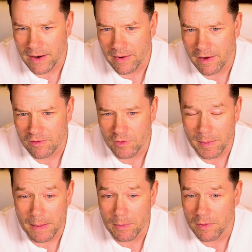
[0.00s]
areas for
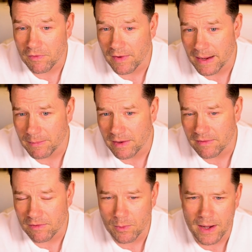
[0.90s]
people with
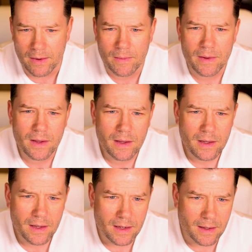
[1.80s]
families as well.
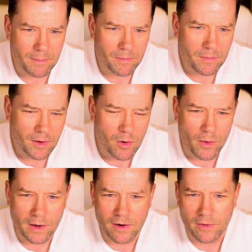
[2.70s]

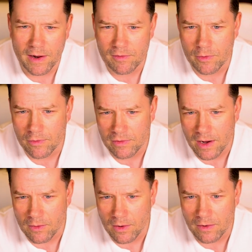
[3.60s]
According to
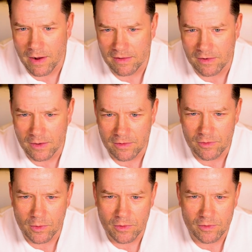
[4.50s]
greatschools.org, lots of good
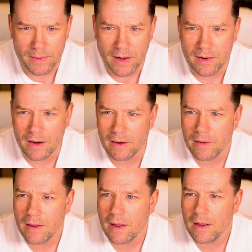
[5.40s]
schools around here.
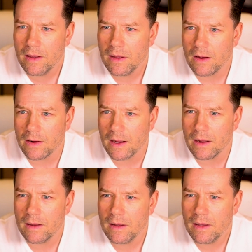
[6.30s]
Okay,
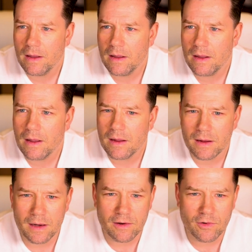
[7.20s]

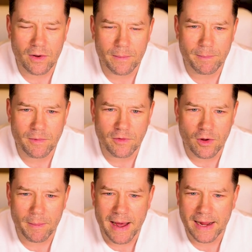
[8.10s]
gonna
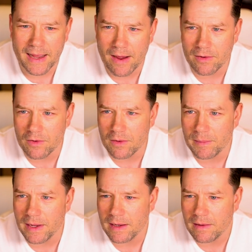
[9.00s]
drill back out a little
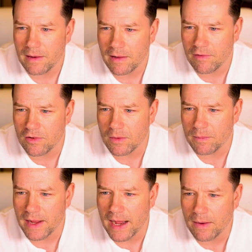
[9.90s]
bit and zoom
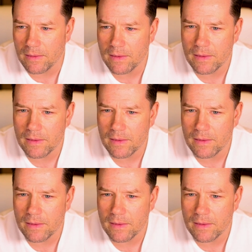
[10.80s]
down.